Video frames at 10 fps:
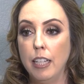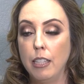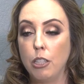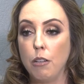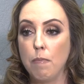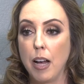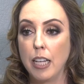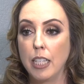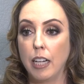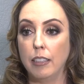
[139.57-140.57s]
is to
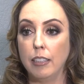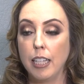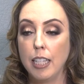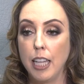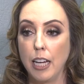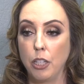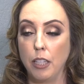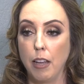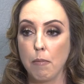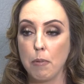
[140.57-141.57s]
monetarily
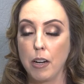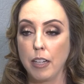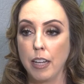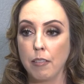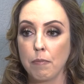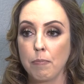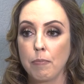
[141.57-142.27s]
sanction that party.